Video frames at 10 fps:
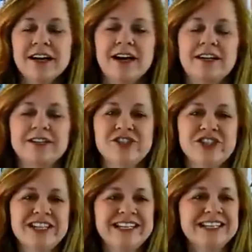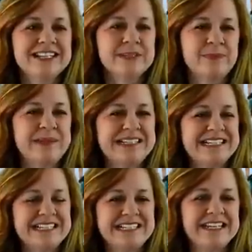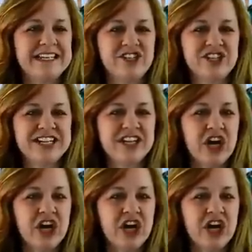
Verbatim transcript: Uh, she is busy teaching